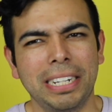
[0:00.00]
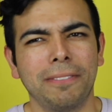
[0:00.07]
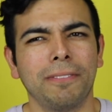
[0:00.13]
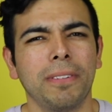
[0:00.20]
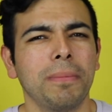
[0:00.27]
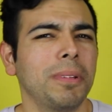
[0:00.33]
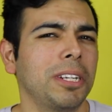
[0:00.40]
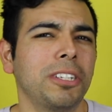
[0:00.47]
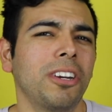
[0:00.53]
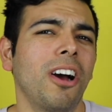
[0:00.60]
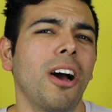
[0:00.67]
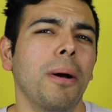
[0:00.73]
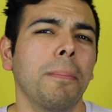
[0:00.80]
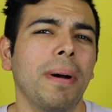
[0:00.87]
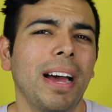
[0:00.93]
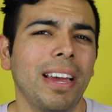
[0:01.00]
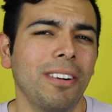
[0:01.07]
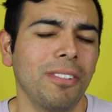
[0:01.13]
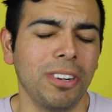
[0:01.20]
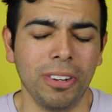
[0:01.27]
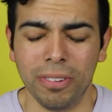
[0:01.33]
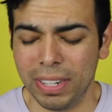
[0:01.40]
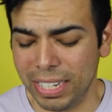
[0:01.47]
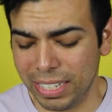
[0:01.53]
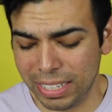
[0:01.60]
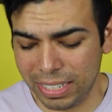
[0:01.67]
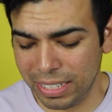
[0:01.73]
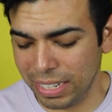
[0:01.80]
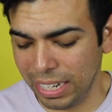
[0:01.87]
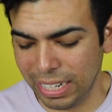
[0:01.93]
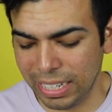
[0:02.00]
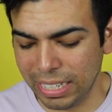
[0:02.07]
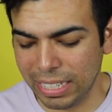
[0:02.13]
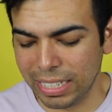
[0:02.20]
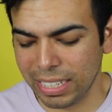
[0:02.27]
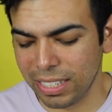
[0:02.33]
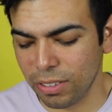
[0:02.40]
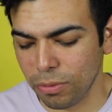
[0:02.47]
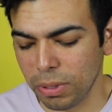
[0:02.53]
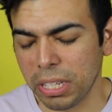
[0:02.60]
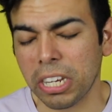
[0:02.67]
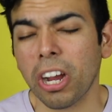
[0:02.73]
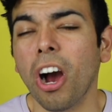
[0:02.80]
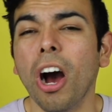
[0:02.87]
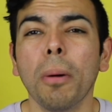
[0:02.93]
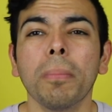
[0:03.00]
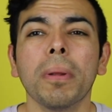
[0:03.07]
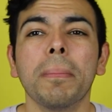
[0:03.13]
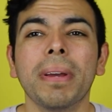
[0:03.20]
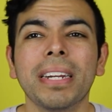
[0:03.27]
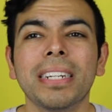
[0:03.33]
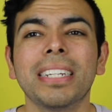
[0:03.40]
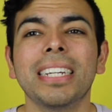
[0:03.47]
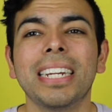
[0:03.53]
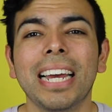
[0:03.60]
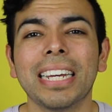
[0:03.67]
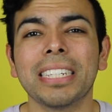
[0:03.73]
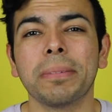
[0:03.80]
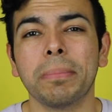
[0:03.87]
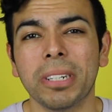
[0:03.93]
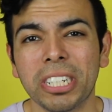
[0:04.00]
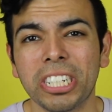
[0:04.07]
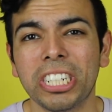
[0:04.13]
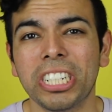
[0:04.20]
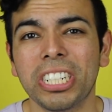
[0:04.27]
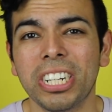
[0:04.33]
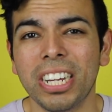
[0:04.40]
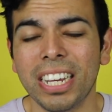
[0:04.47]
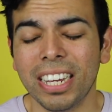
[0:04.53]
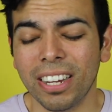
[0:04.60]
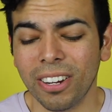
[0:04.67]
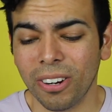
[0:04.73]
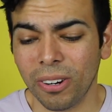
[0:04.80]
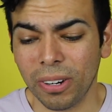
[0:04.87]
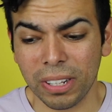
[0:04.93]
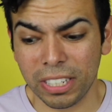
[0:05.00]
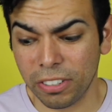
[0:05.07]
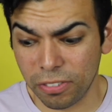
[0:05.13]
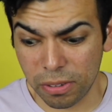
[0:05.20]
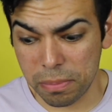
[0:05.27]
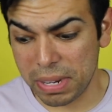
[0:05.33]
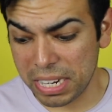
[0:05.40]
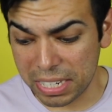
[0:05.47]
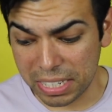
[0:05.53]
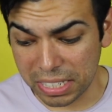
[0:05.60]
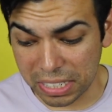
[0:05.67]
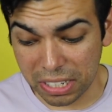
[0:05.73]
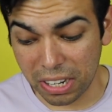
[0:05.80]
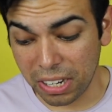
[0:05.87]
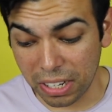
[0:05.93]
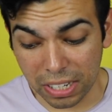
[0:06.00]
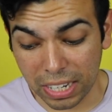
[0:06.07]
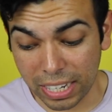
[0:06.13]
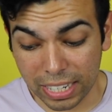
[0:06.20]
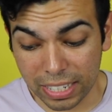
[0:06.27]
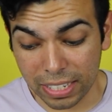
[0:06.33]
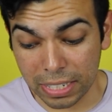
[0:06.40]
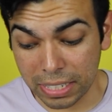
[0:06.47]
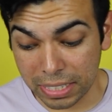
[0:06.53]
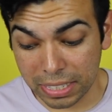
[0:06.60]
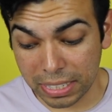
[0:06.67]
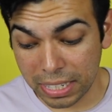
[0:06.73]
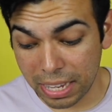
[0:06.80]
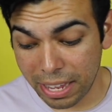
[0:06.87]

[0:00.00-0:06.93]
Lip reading: from the top. I don't know, it doesn't really complement it as much, or at least for me it does not look like it does.